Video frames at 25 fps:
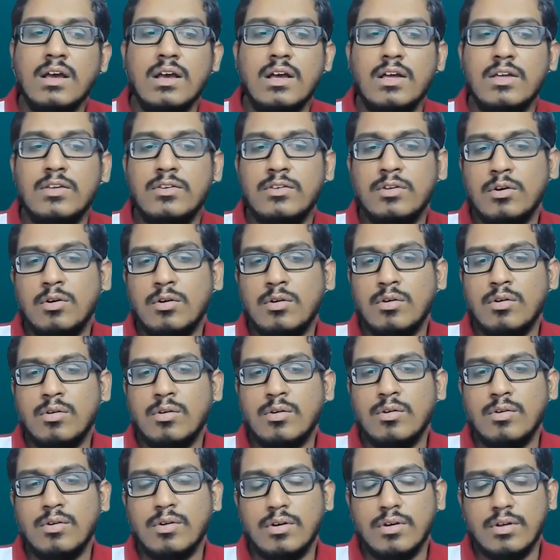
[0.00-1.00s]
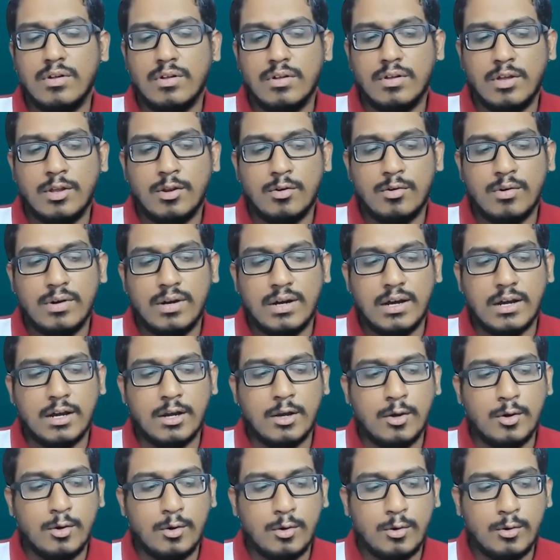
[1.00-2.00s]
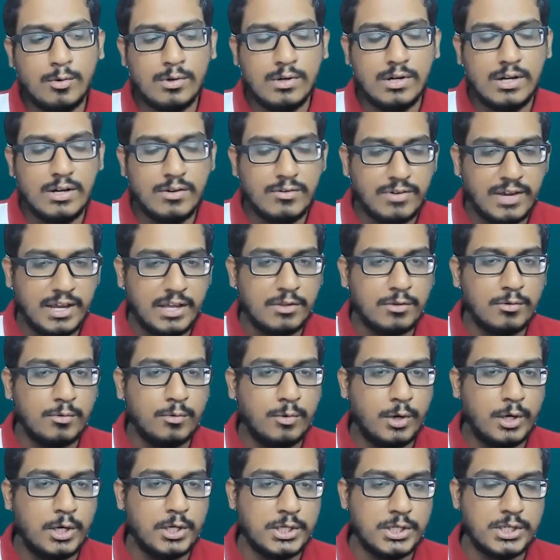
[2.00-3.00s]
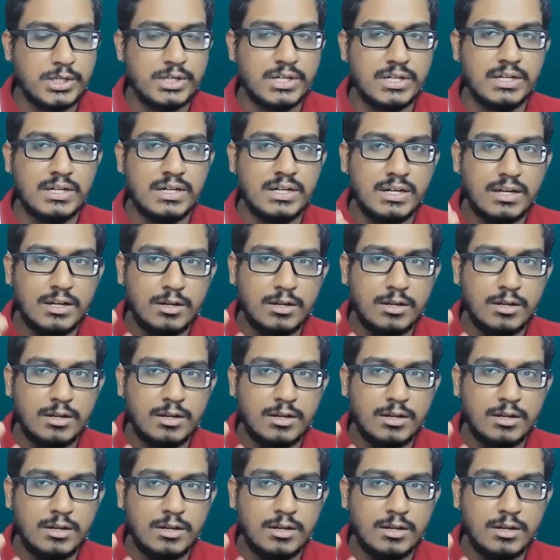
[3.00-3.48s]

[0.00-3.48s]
So, a cold face wash,